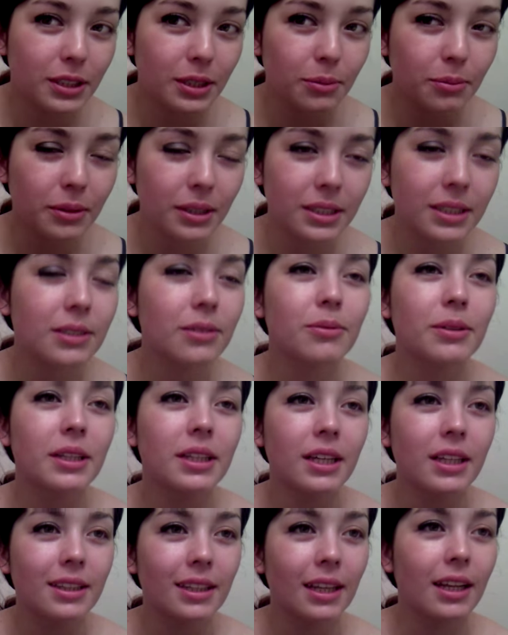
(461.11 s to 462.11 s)
for some reason,
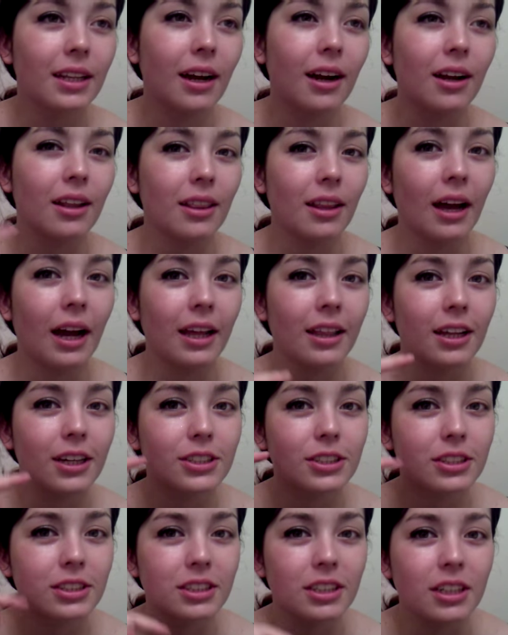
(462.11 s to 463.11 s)
we think that
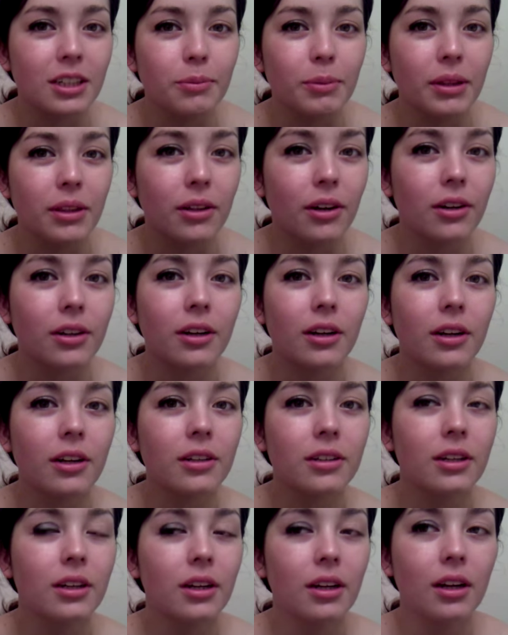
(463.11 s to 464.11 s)
eyelashes are going to be
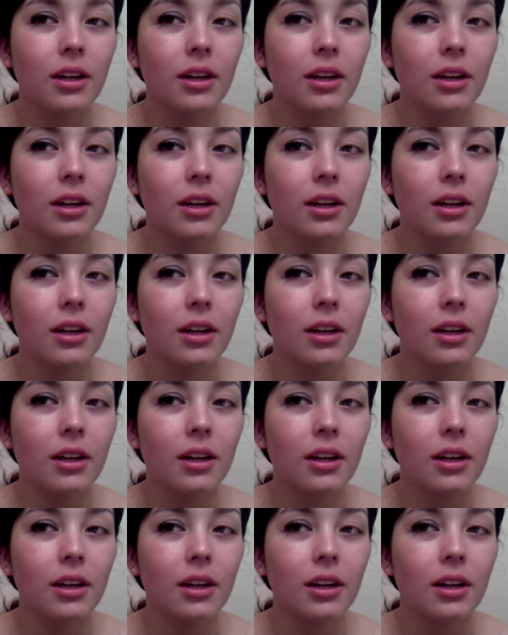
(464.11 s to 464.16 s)
longer.